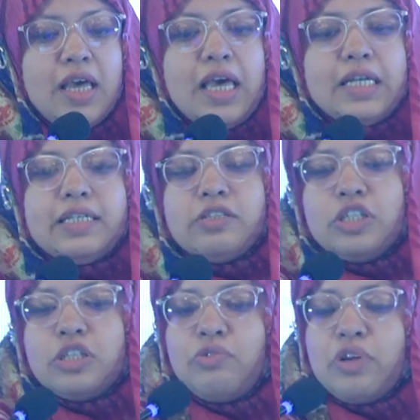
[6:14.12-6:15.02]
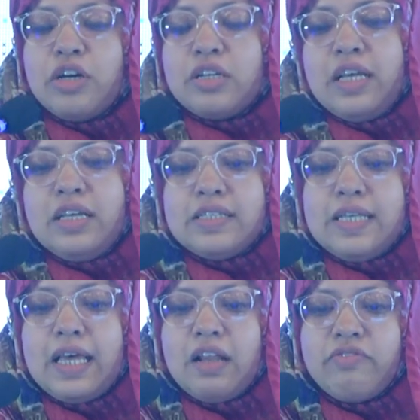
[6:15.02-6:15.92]
Decision regarding
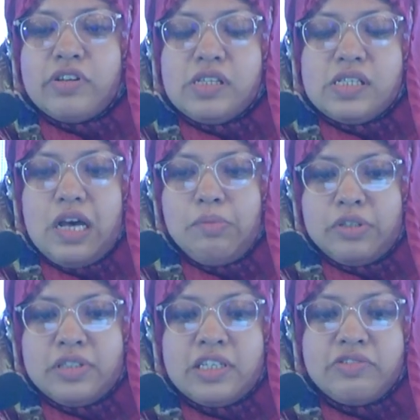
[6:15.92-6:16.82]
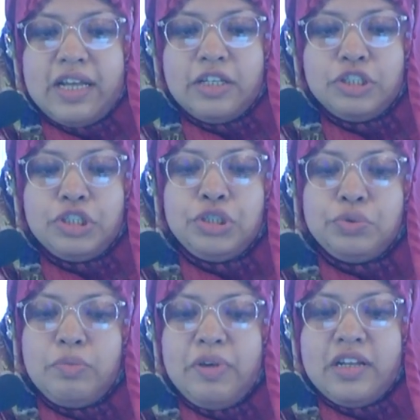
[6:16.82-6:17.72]
single versus double stent strategy
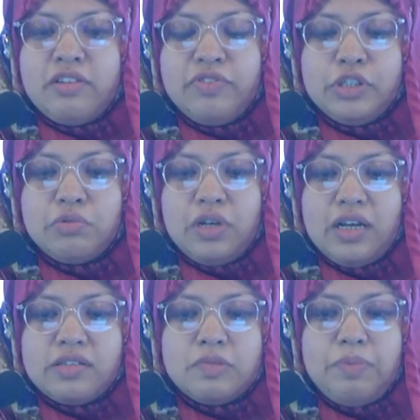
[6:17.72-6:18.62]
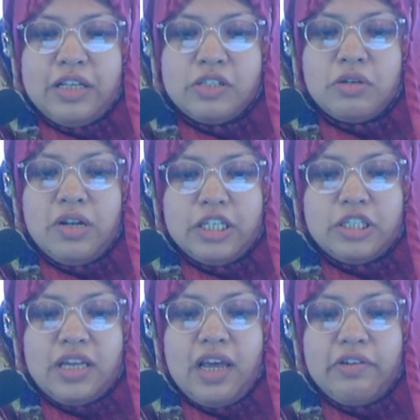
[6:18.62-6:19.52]
should be individualized based on
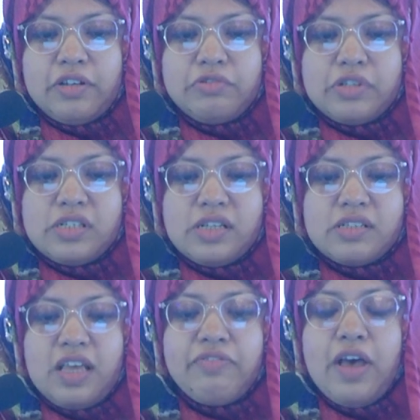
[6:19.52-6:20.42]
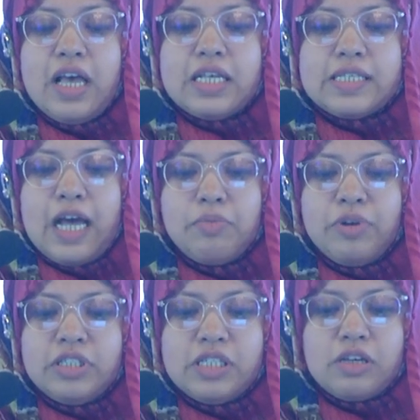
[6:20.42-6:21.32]
lesion characteristics. If side
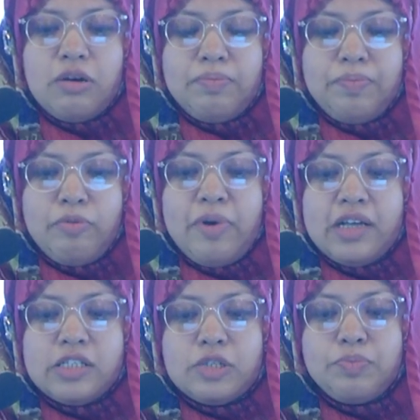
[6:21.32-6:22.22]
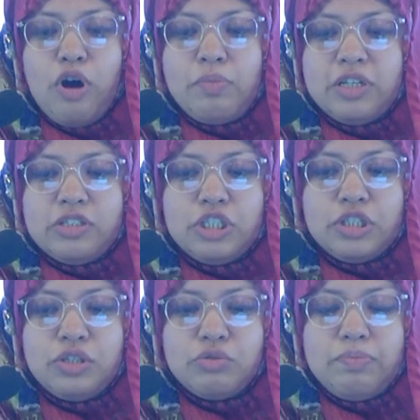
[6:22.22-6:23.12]
branch is compromised, prompt
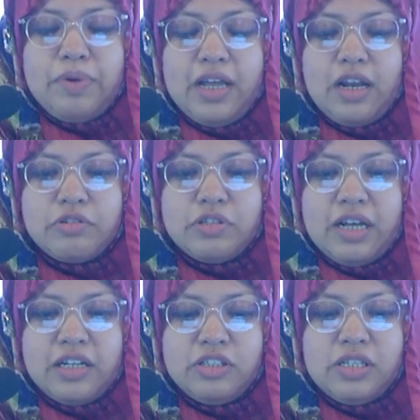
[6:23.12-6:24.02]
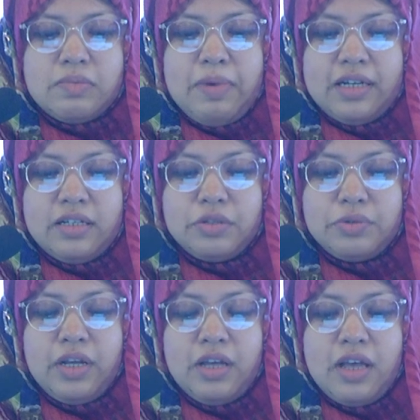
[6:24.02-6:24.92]
decision to a bailout strategy is
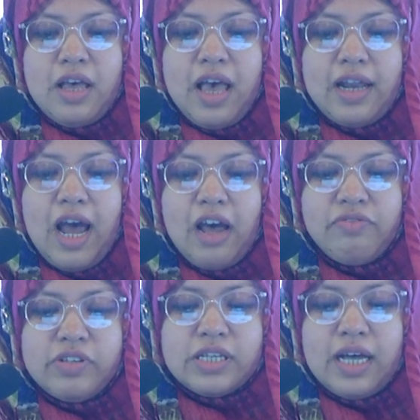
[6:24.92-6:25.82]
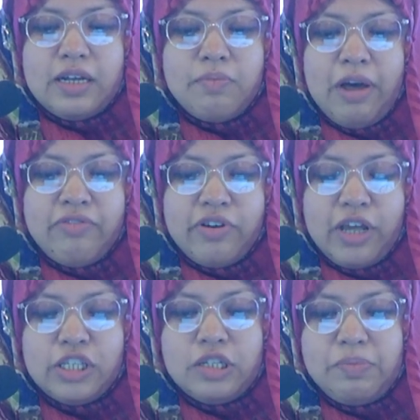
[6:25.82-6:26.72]
mandatory. And IVAS-guided
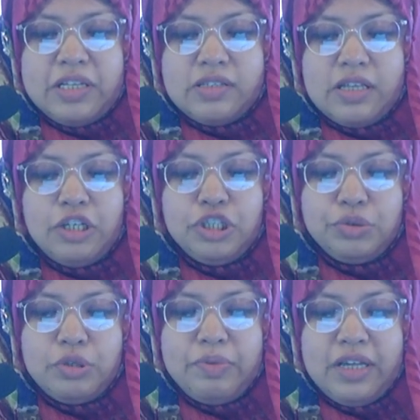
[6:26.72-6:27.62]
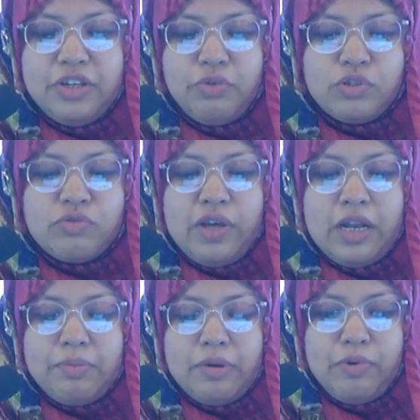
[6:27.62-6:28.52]
bifurcation PCI should be used
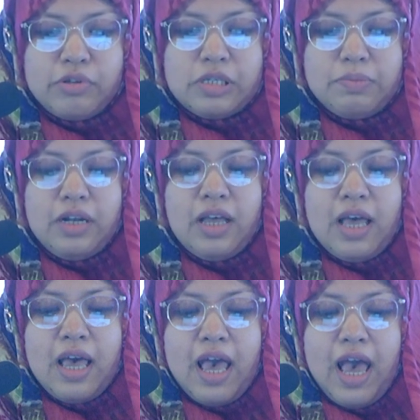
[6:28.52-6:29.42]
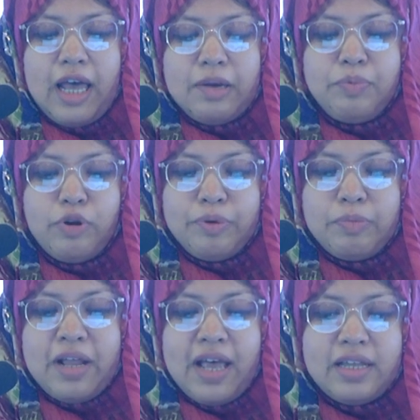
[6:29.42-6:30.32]
whenever possible, and proper
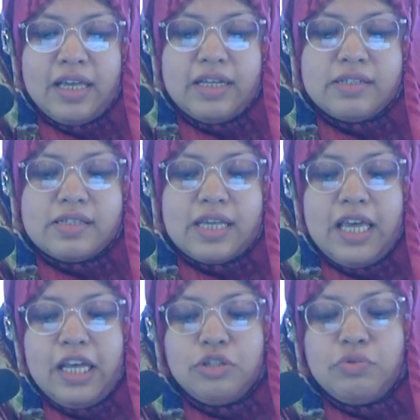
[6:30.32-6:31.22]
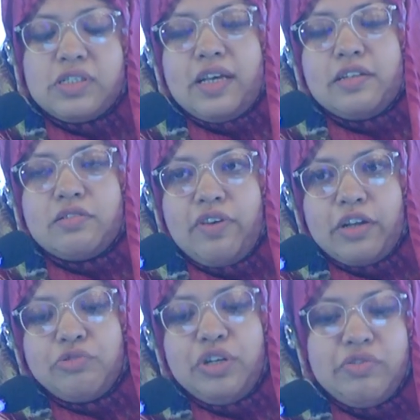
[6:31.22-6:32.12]
planning is the key to a
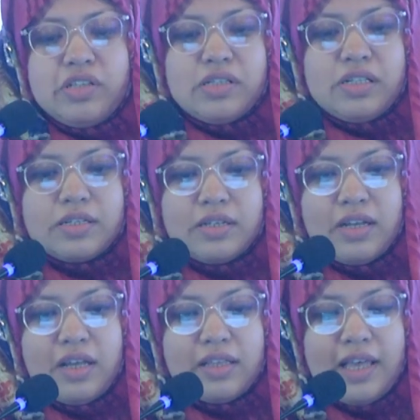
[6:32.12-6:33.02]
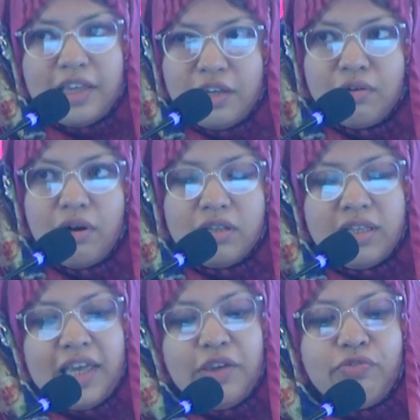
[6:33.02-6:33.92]
satisfactory result. Thank you all.
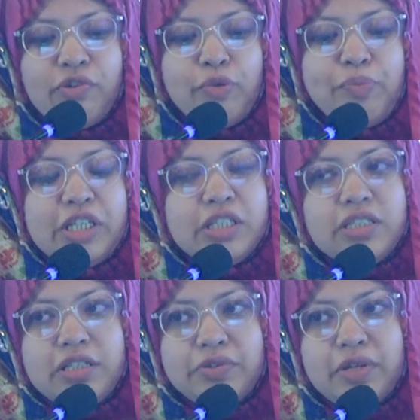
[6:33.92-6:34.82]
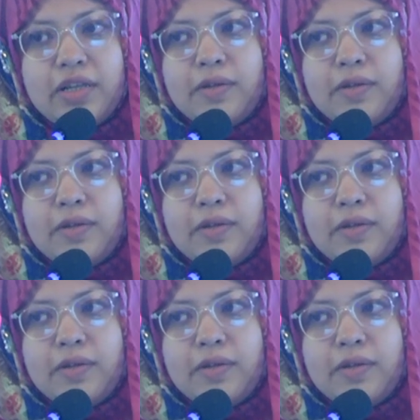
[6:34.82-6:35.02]
Thank you for your patient hearing.